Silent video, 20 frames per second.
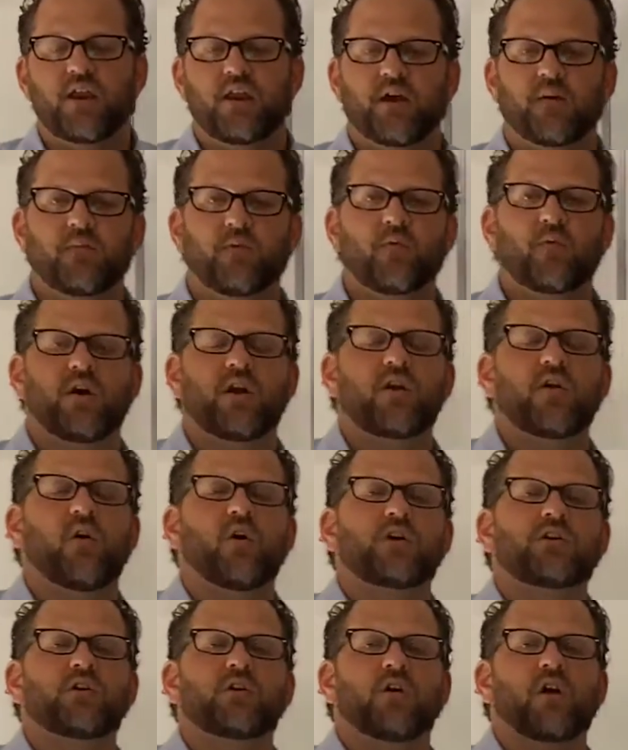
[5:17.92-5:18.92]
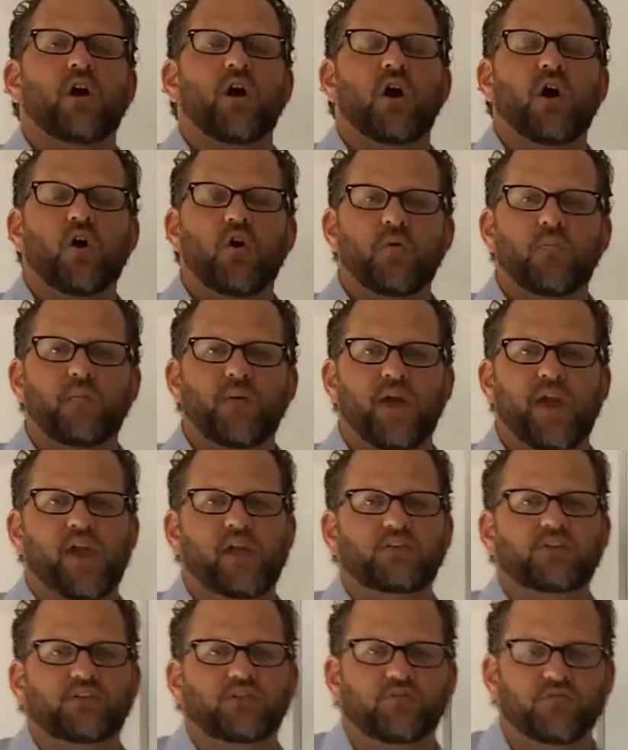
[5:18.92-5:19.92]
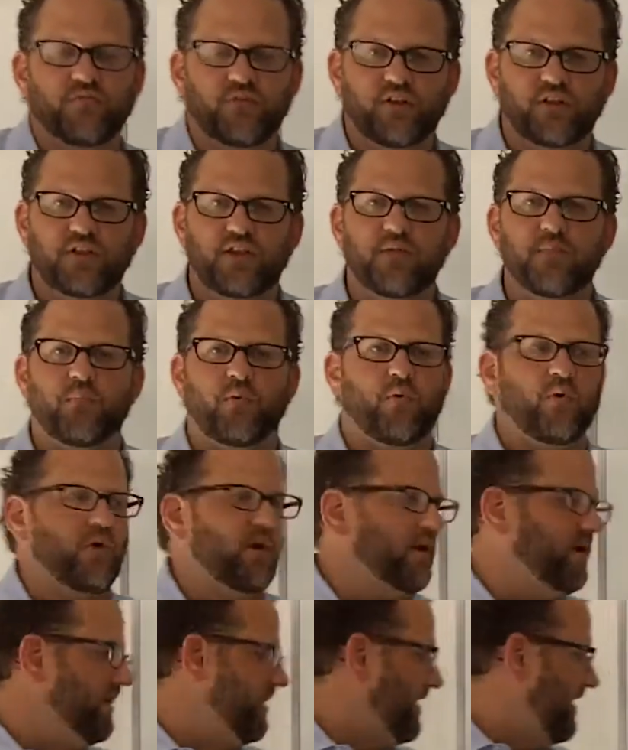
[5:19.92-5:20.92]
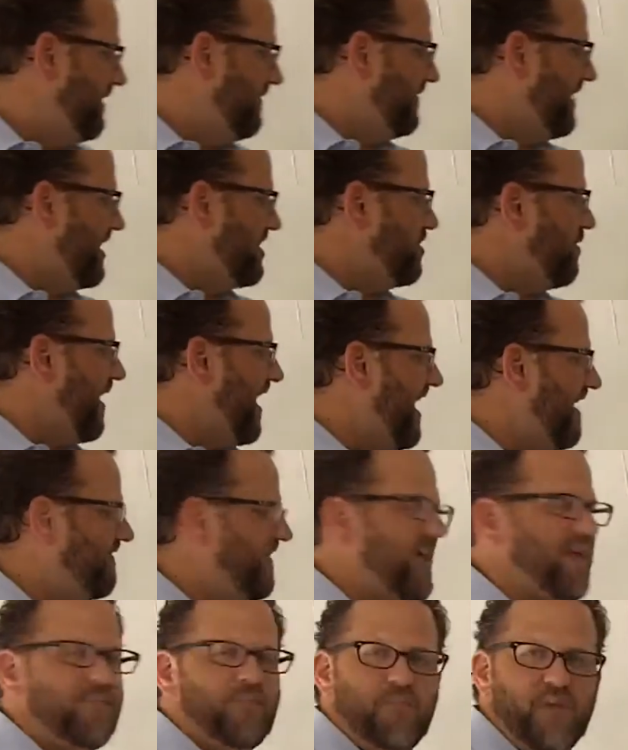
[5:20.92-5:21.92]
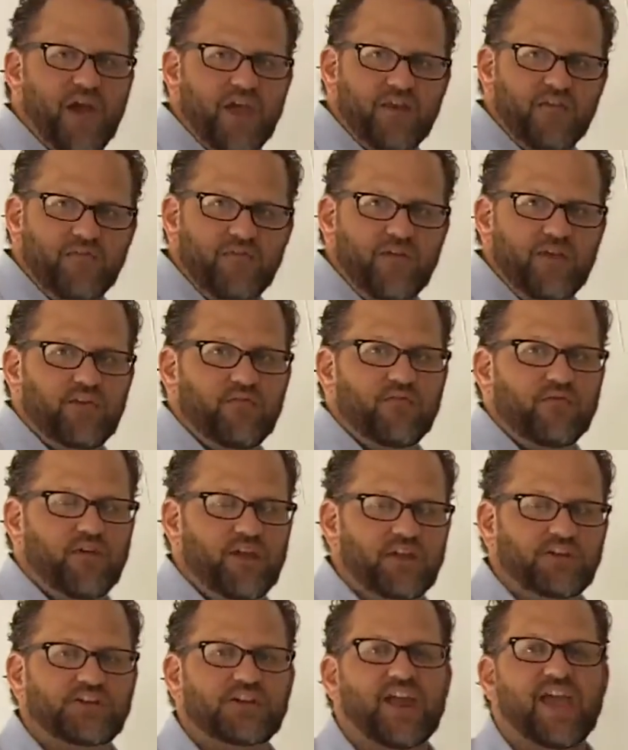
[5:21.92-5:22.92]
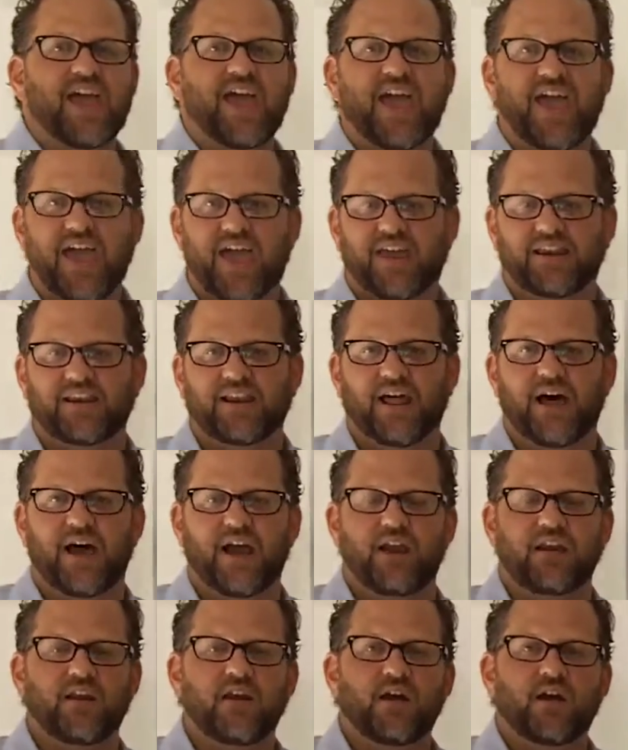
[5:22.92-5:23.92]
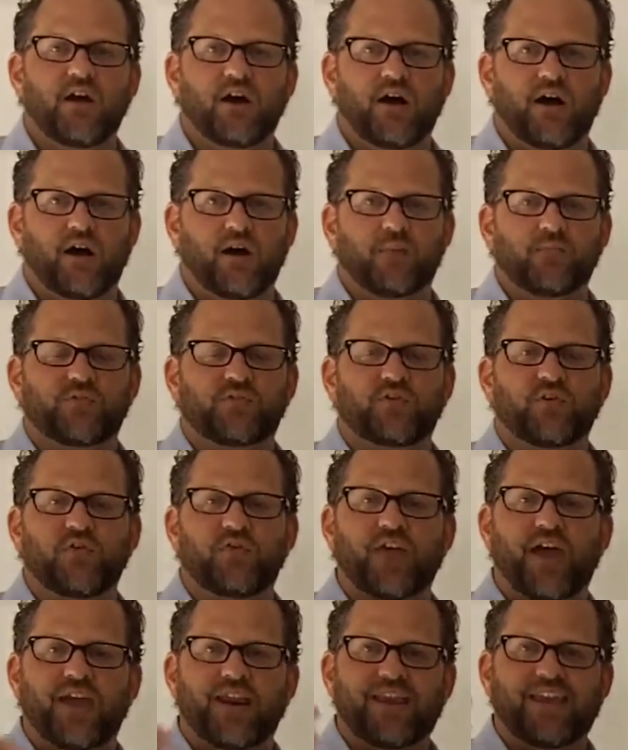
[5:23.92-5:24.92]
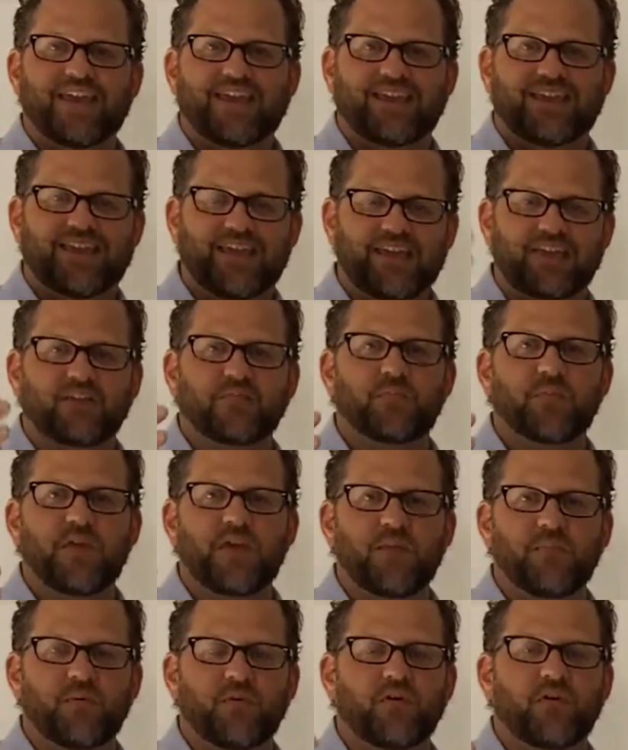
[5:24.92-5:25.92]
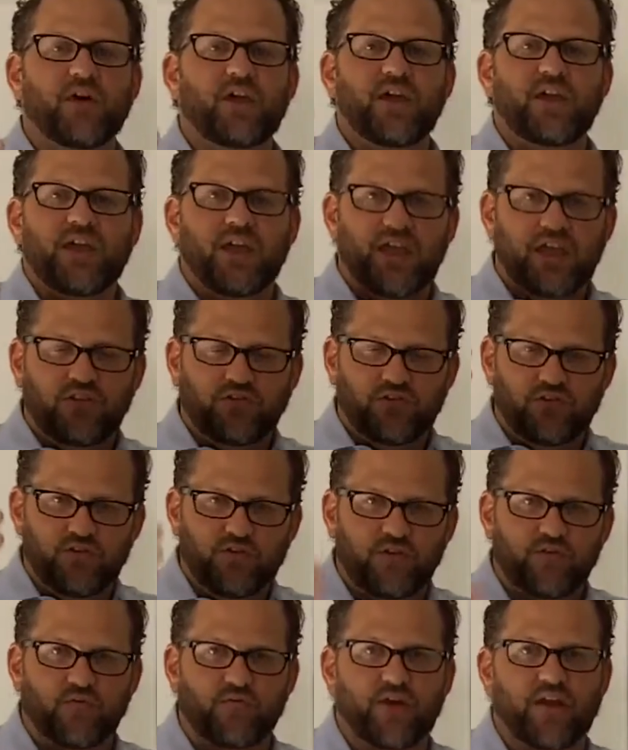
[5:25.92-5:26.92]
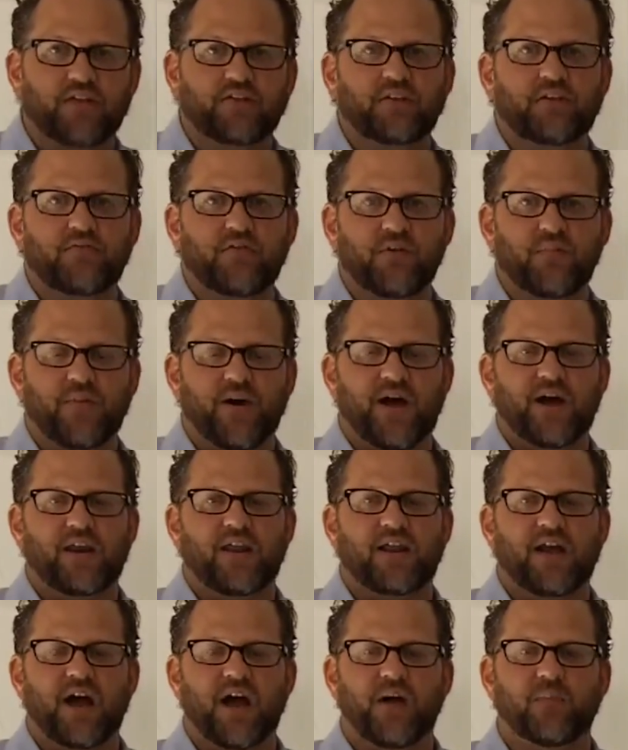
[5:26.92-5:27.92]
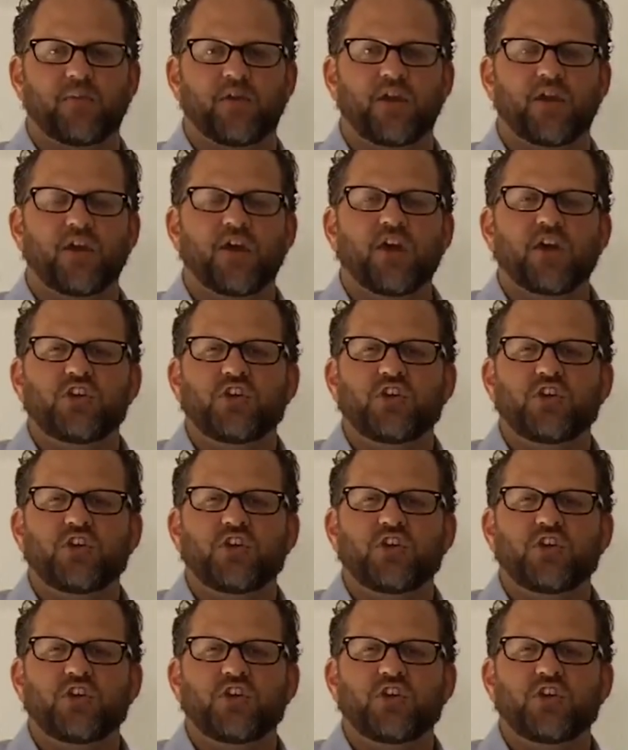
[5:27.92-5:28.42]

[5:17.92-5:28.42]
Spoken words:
Number one, on your home page, it's really important that you have a benefit-rich headline so that it gets people into the rest of your body copy.